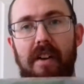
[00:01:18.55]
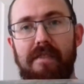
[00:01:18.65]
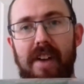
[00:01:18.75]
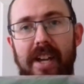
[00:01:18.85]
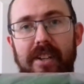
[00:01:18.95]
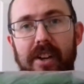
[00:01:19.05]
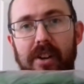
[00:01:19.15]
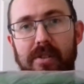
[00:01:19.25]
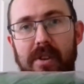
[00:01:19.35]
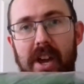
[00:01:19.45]
a
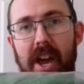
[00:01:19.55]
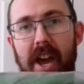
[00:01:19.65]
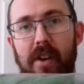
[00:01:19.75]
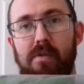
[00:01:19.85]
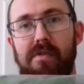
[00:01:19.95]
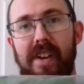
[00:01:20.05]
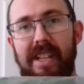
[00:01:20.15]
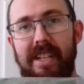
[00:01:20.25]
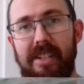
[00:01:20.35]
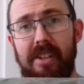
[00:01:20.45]
Vango
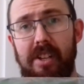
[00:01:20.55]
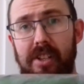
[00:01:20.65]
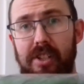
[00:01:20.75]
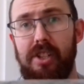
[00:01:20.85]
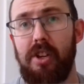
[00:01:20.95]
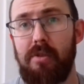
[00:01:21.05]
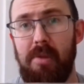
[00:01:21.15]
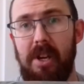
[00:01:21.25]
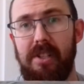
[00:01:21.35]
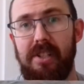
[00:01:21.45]
Helvellyn two
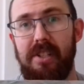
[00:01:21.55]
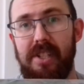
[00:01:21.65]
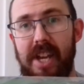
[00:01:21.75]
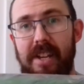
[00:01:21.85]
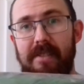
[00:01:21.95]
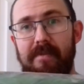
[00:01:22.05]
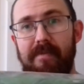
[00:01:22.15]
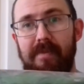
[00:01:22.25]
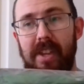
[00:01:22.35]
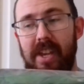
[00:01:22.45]
person tent
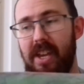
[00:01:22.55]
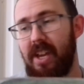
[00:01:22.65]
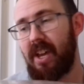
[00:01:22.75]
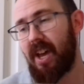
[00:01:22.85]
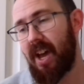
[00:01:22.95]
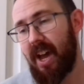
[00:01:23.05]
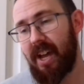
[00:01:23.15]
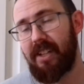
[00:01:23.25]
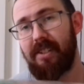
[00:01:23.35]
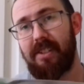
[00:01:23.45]

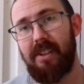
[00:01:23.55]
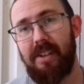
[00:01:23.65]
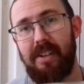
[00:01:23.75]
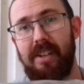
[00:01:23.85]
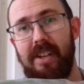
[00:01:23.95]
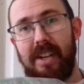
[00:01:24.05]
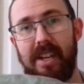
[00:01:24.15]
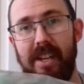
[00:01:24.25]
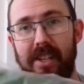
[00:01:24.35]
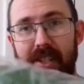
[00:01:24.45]
and
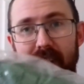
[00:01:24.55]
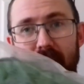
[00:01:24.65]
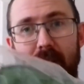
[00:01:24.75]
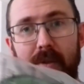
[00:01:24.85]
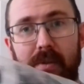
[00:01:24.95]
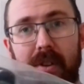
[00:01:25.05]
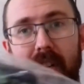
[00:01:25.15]
it's still